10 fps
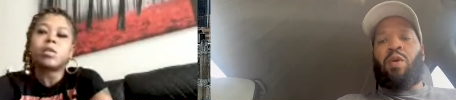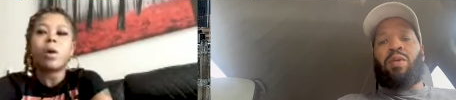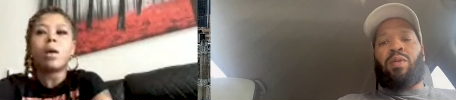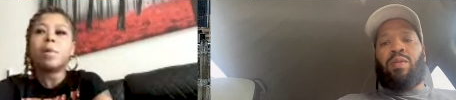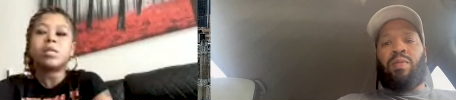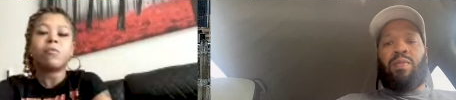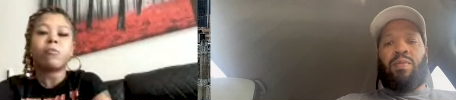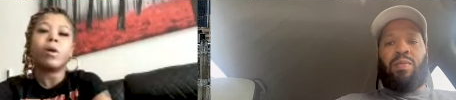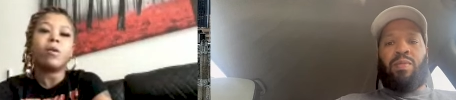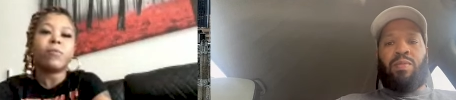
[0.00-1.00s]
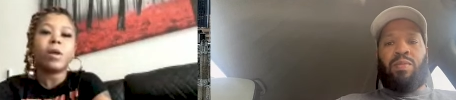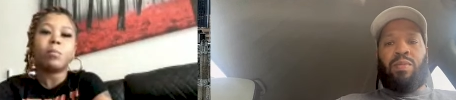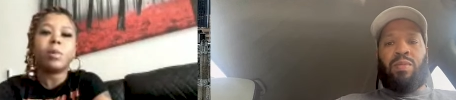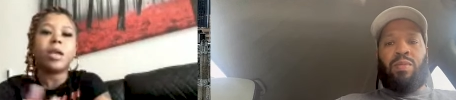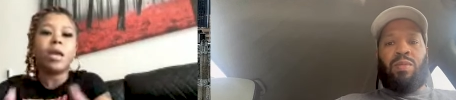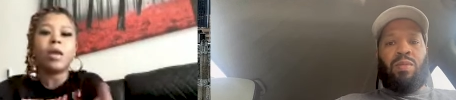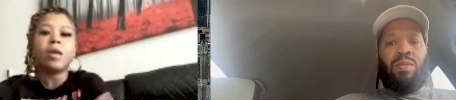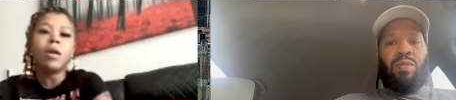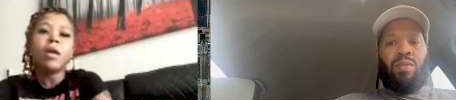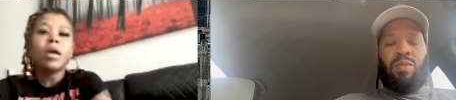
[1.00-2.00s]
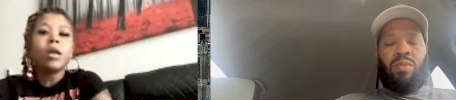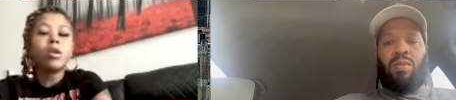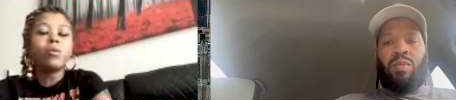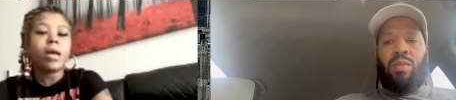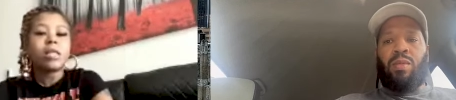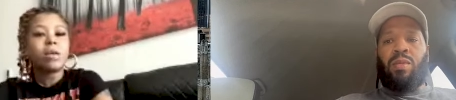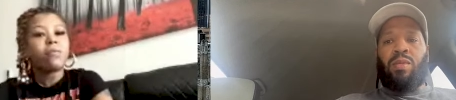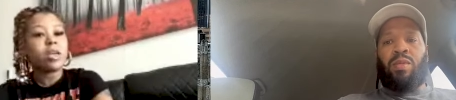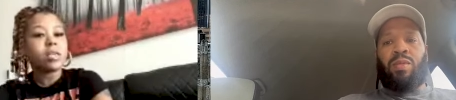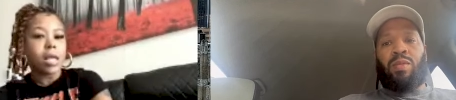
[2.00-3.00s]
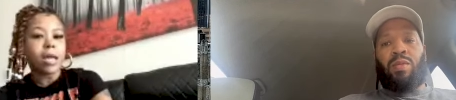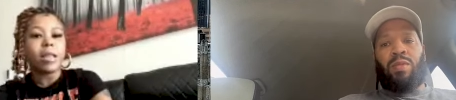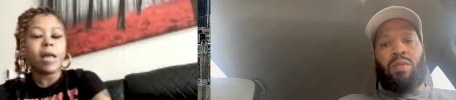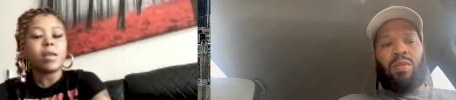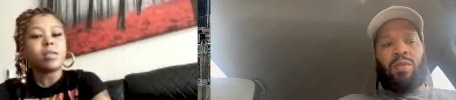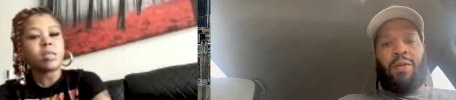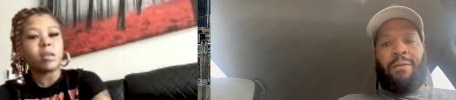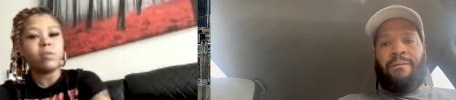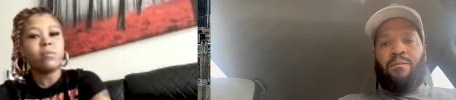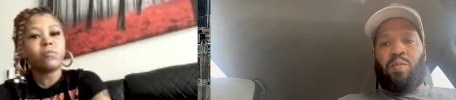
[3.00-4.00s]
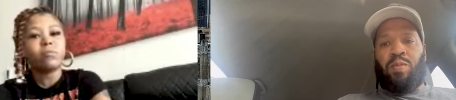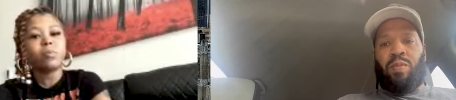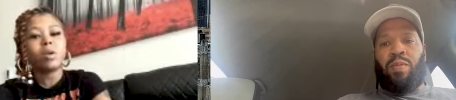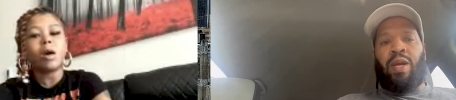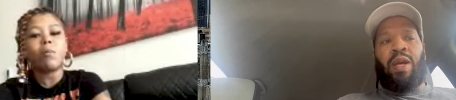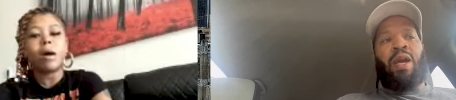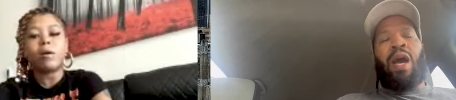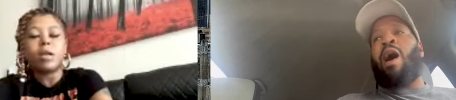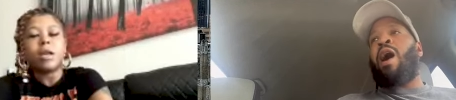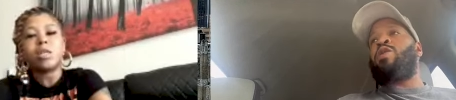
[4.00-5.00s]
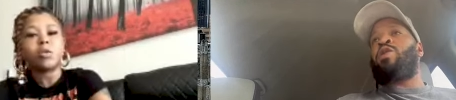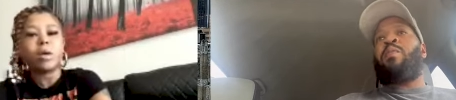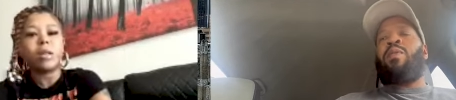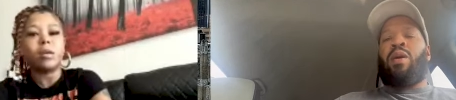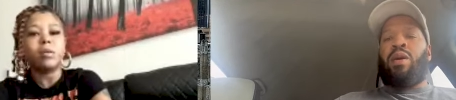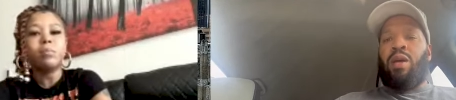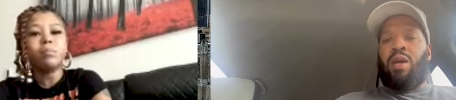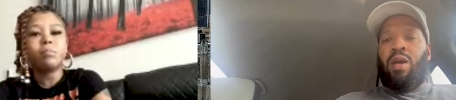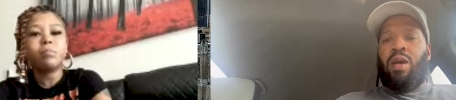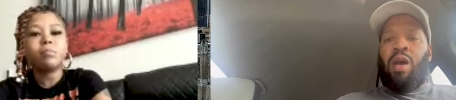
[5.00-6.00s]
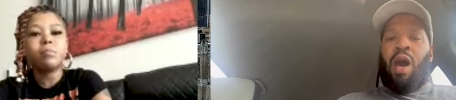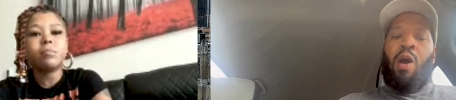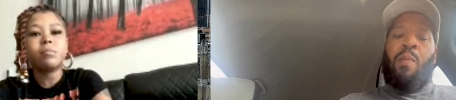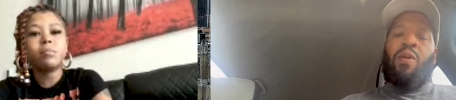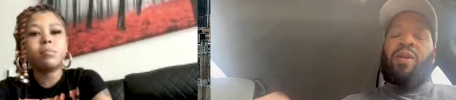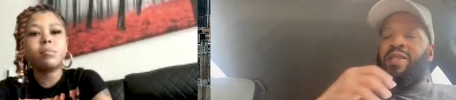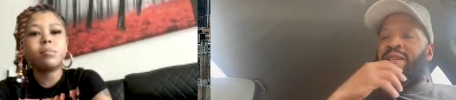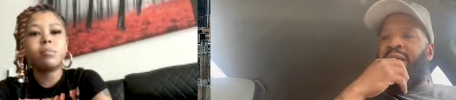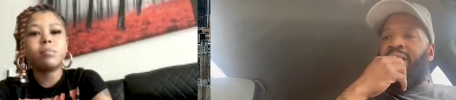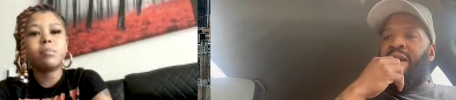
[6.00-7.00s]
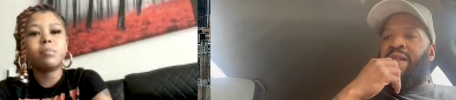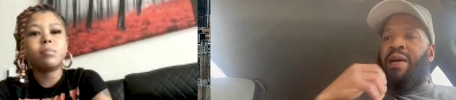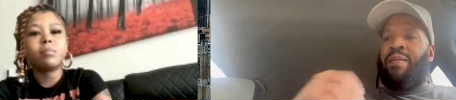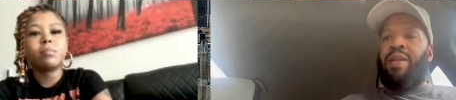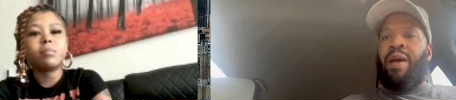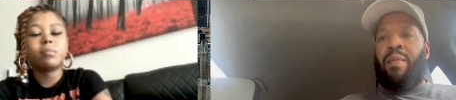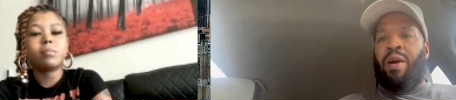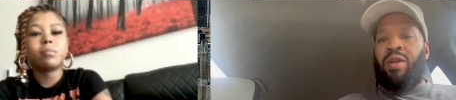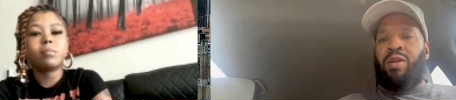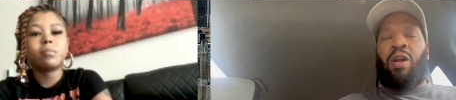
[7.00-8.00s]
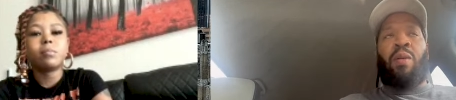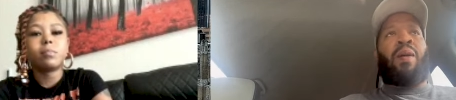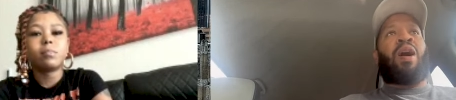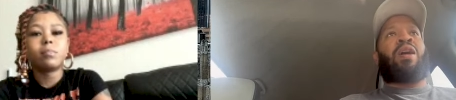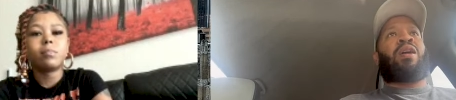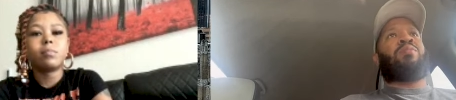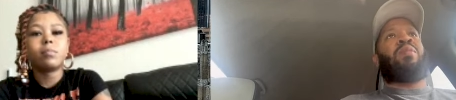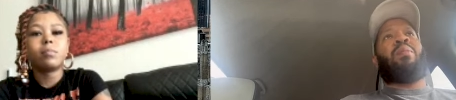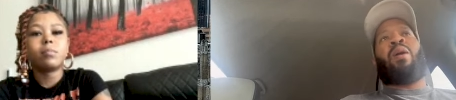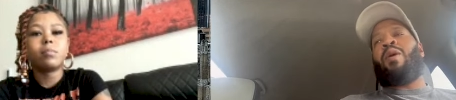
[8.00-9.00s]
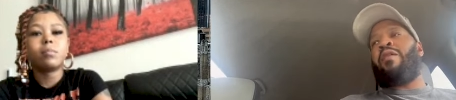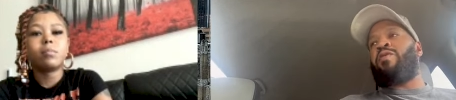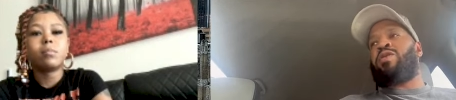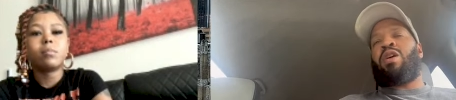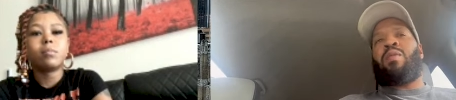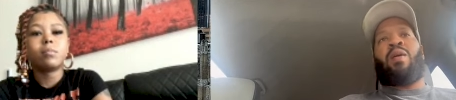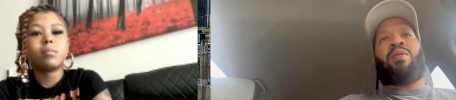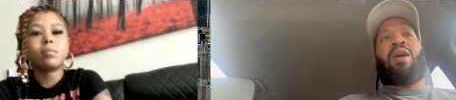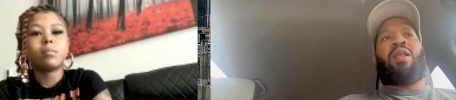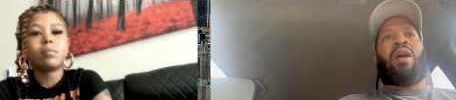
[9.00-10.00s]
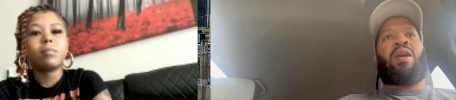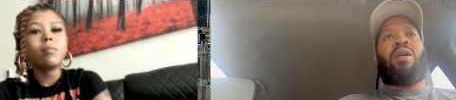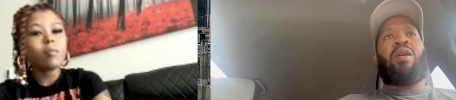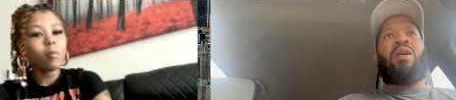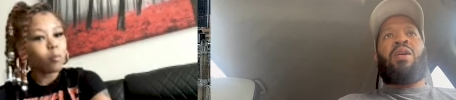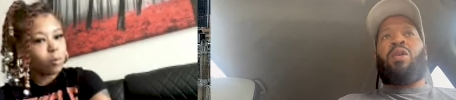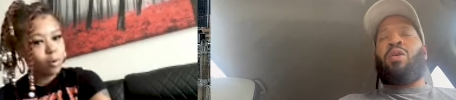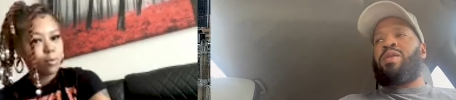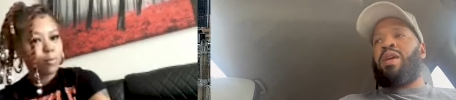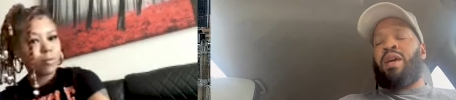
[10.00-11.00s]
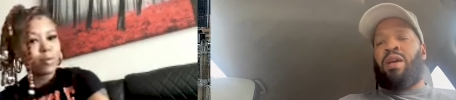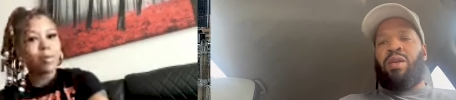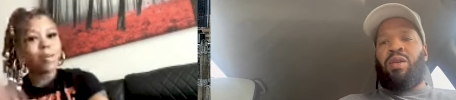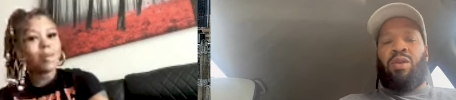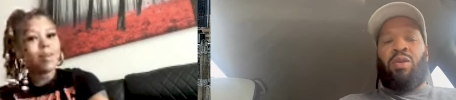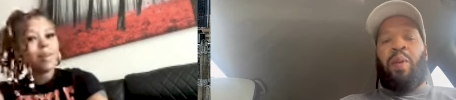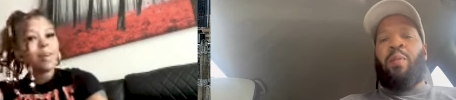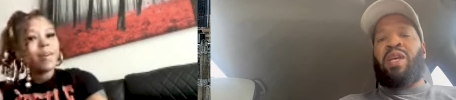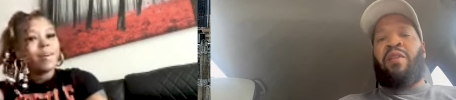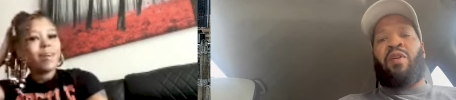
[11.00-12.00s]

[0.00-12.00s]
Speaker 1: surround myself around family and do activities like that and stuff. Go out. How, enjoy.
Speaker 2: how important is that that that that mother daughter bond? Because me and my wife was talking about that. Like, you know, mm. what I'm mm. saying people take